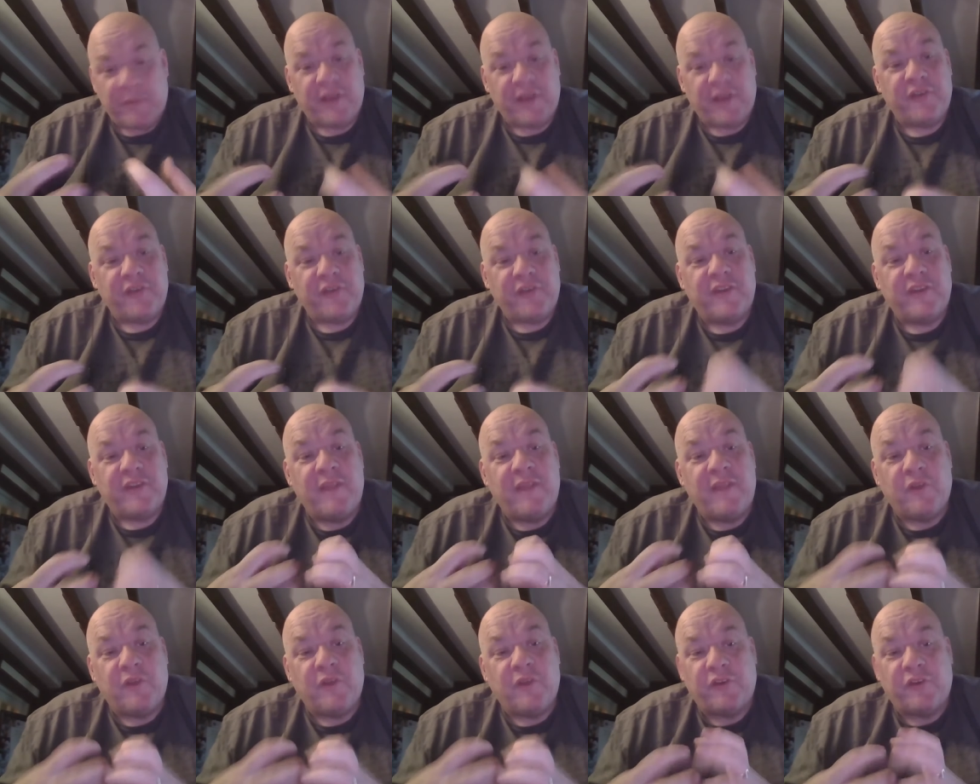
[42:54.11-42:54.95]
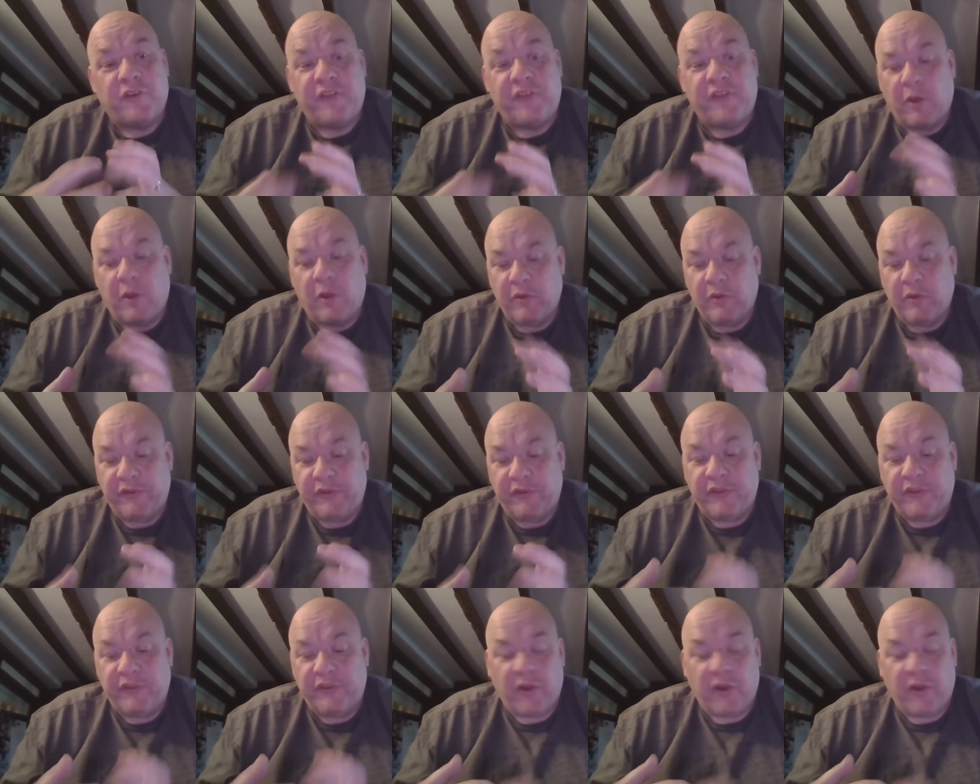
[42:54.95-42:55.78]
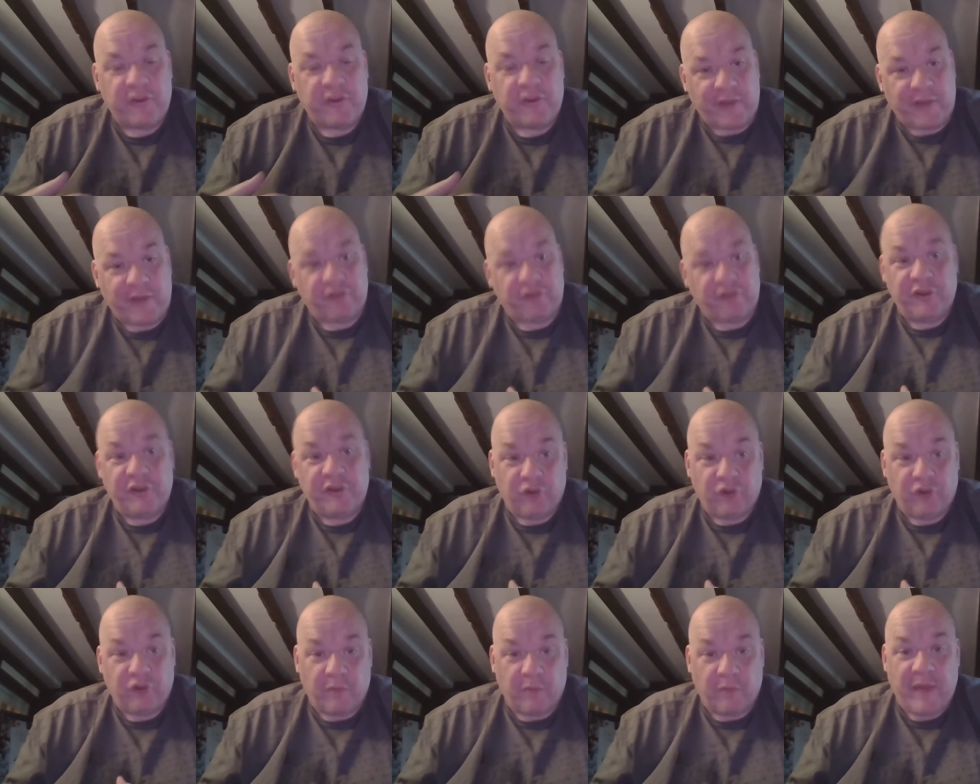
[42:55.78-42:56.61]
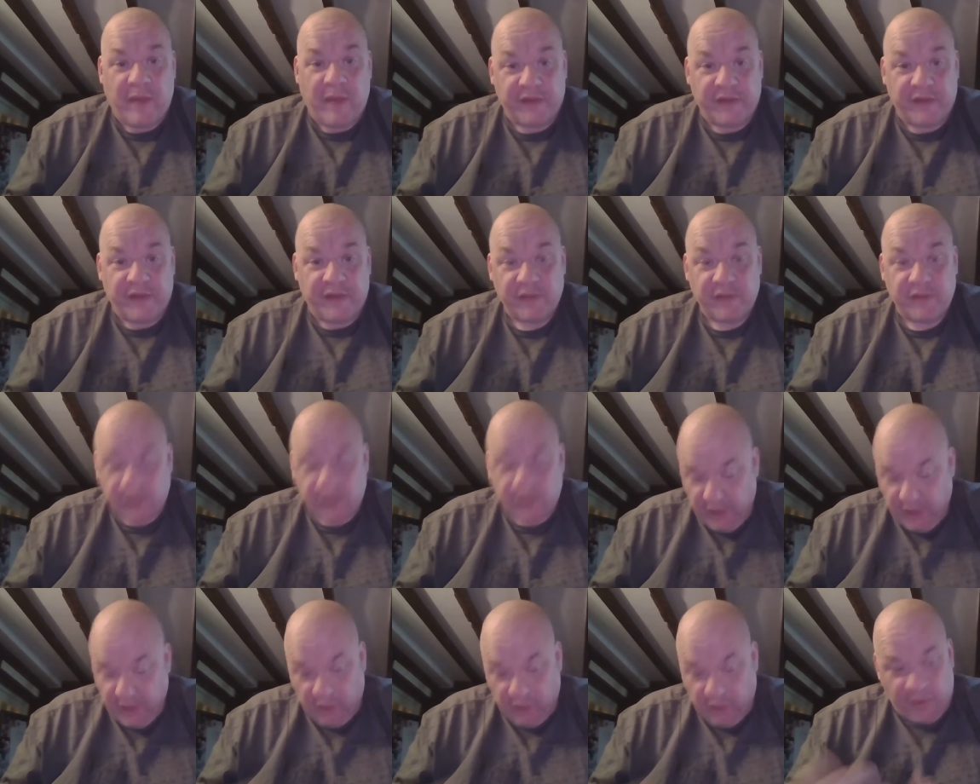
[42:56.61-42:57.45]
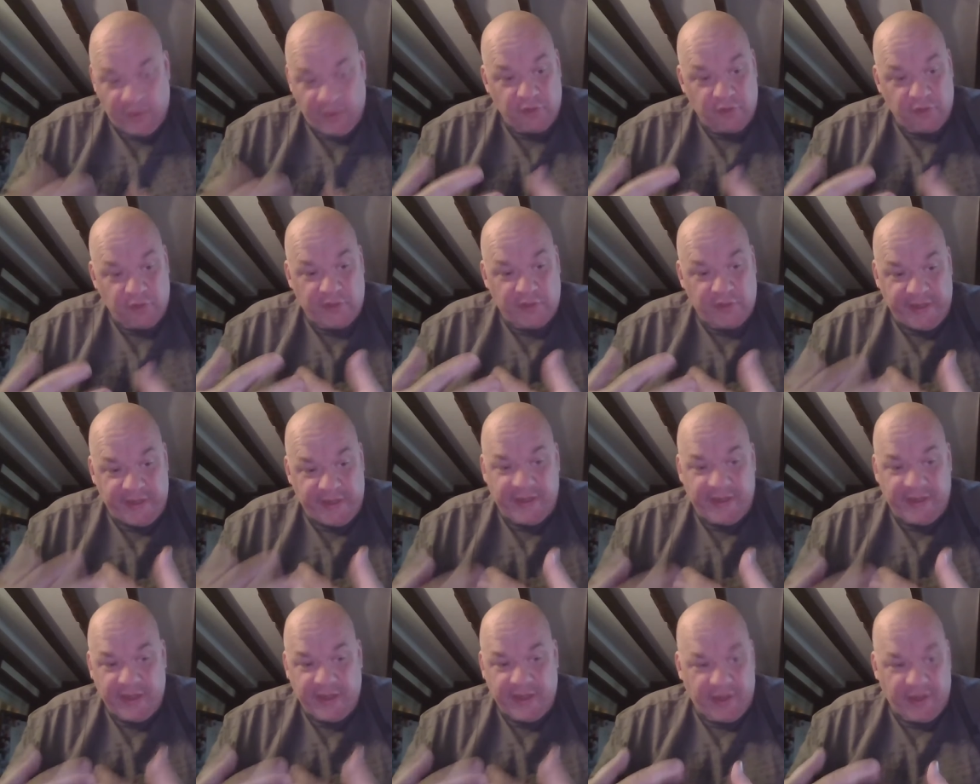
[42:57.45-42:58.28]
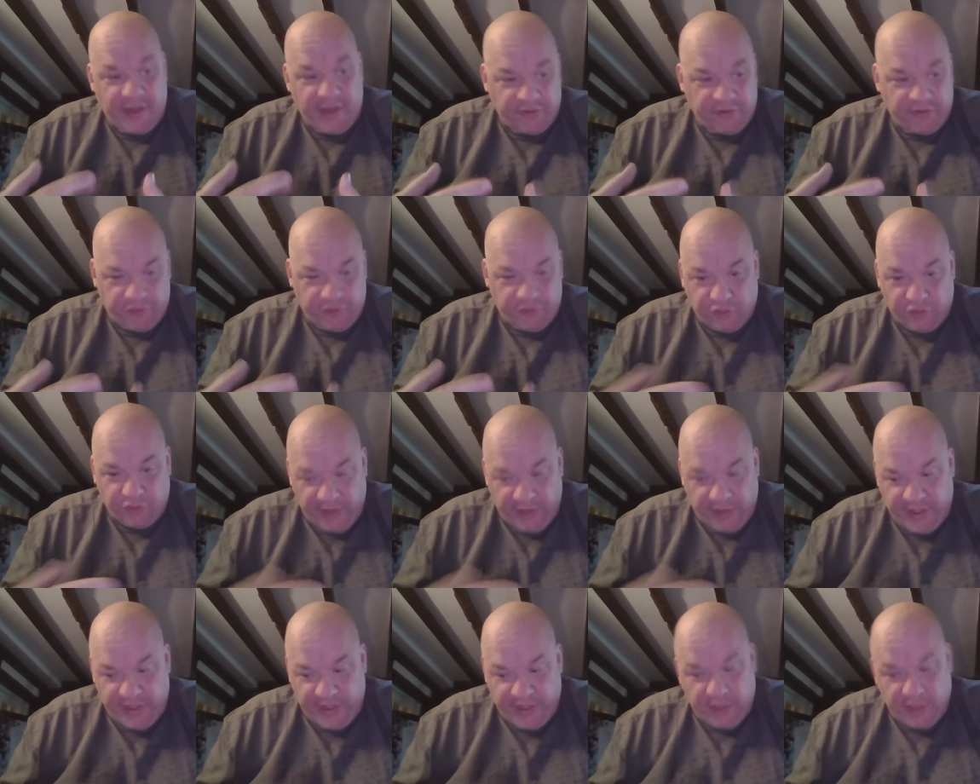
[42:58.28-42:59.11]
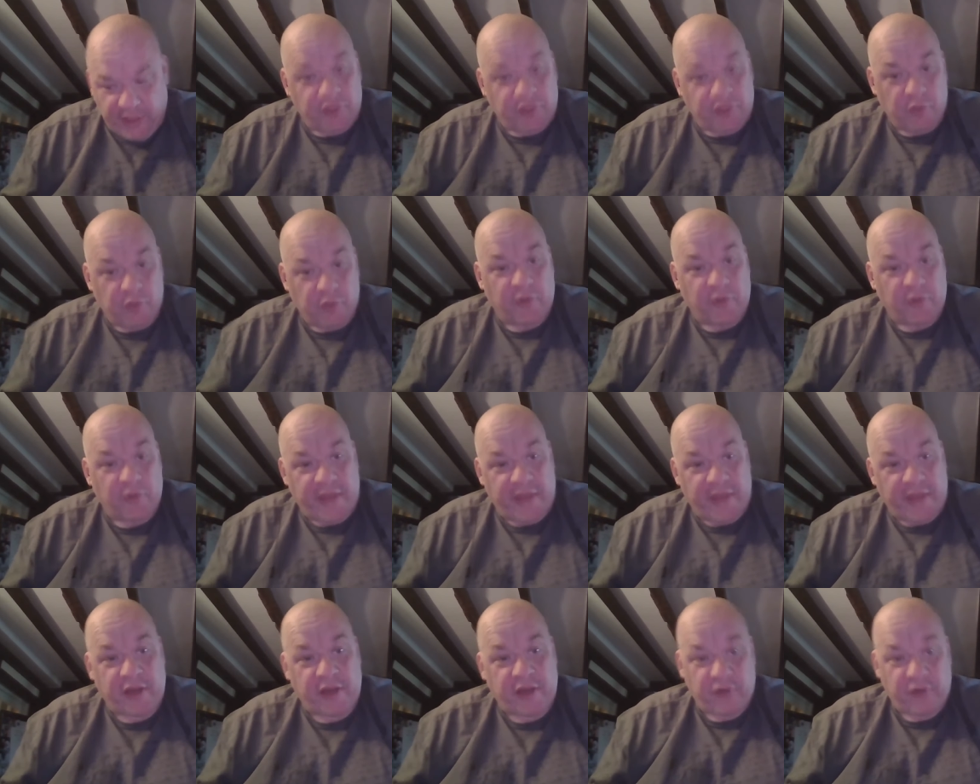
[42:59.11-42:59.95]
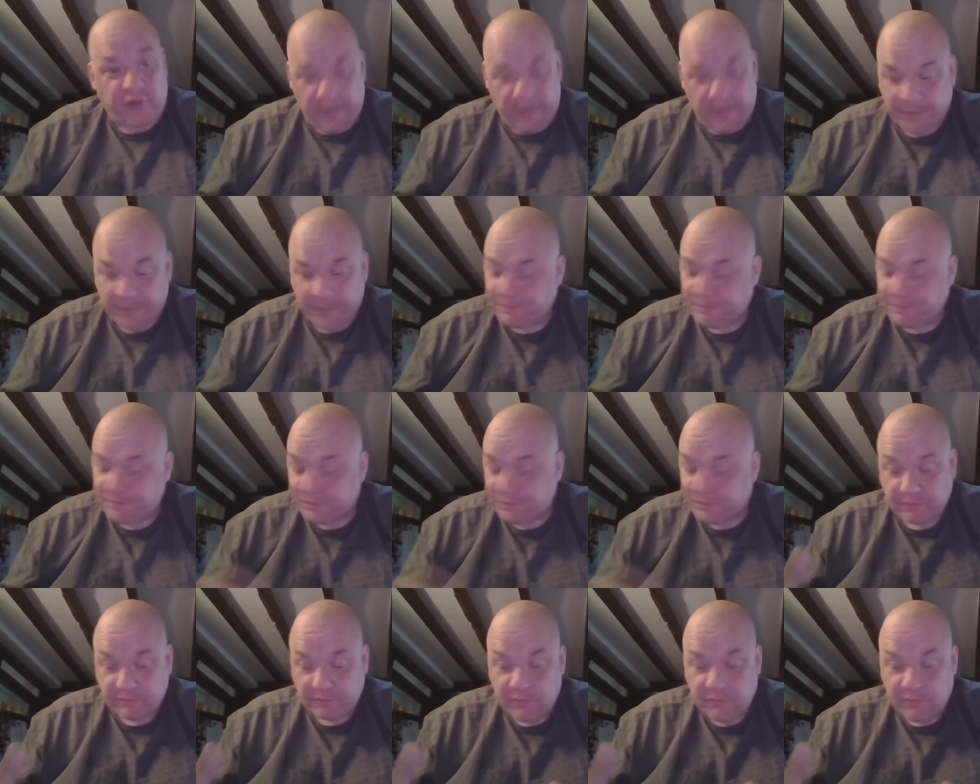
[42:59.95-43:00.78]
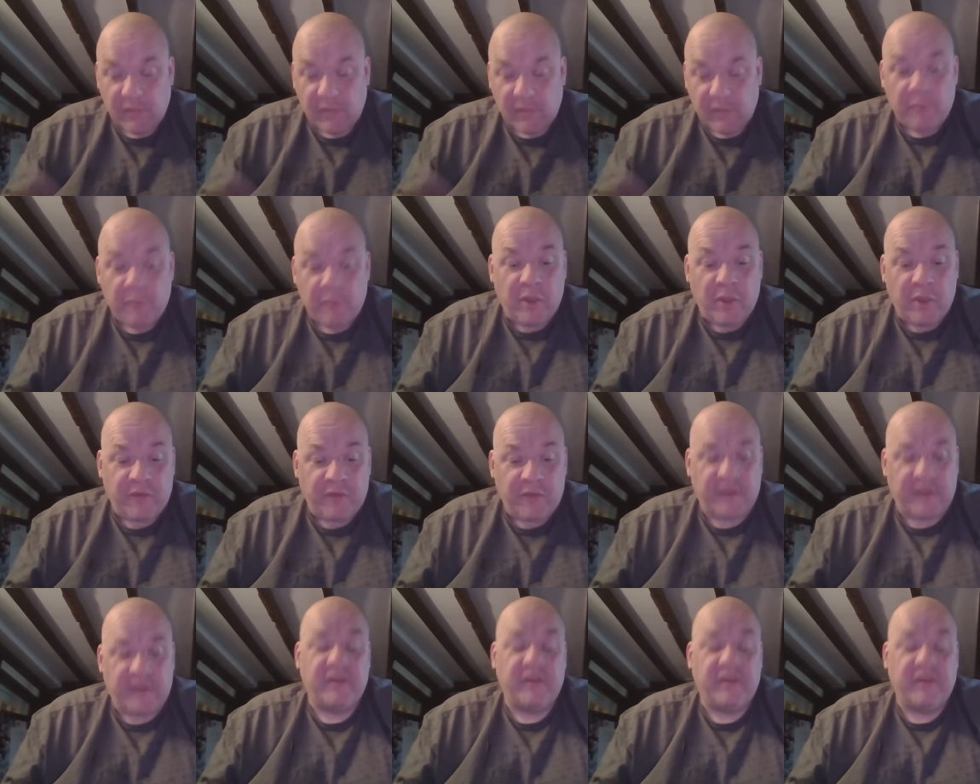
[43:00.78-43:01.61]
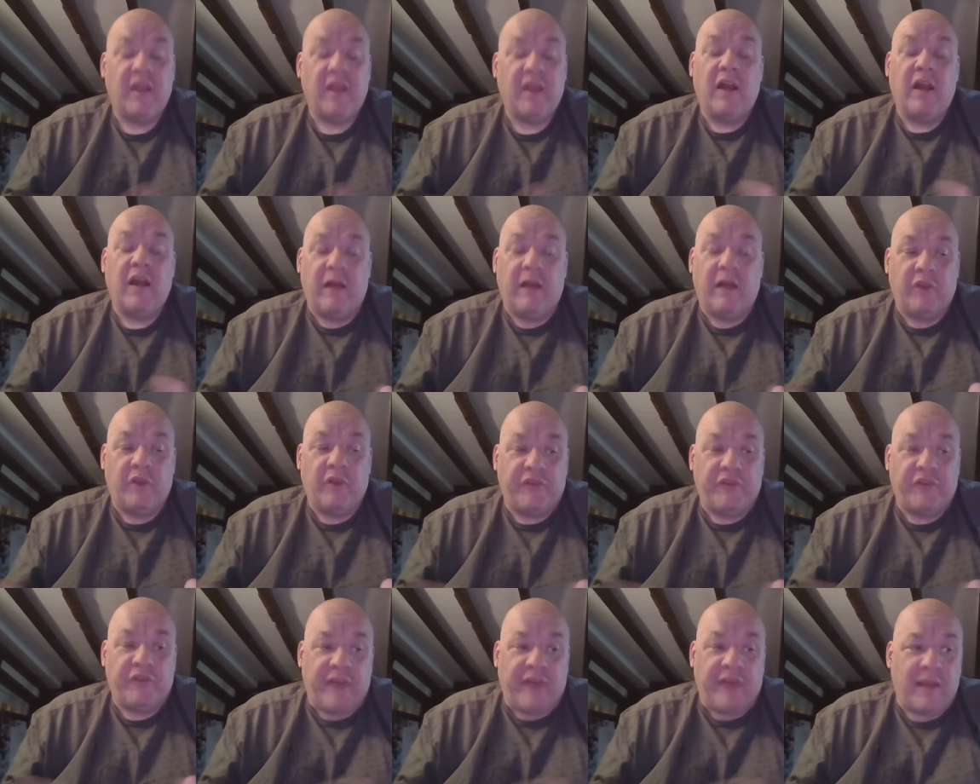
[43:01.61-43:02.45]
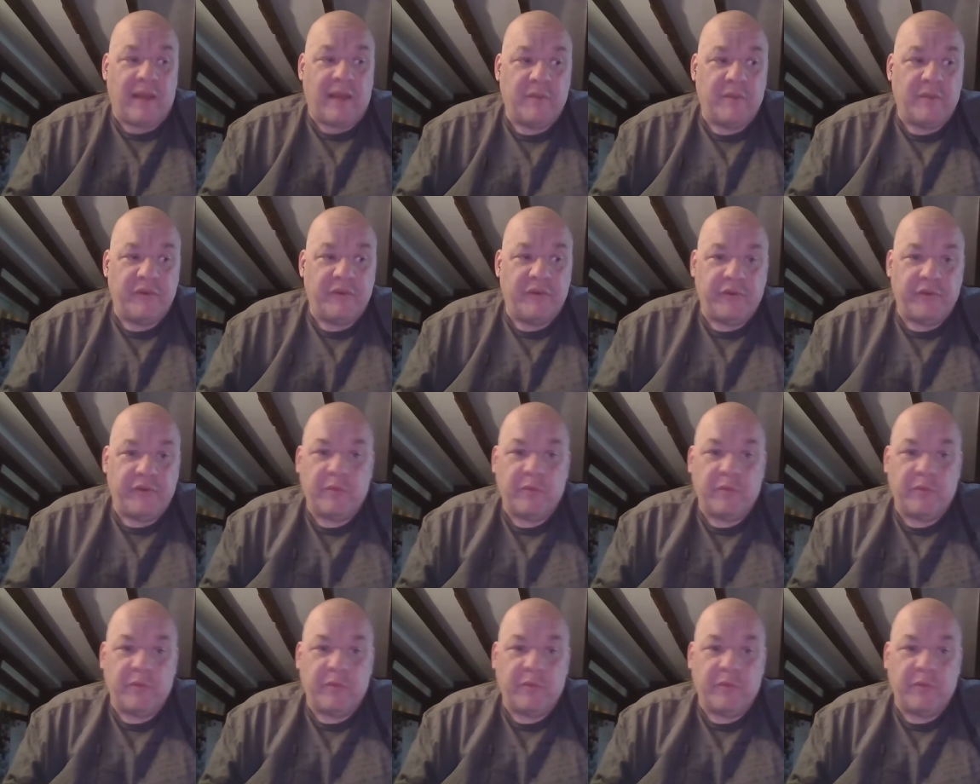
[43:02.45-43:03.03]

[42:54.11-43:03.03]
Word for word: because they've got a sole that's designed to actually drop mud. And when you're leaning against a tree and you want that grip, perfect. I've got Salomons,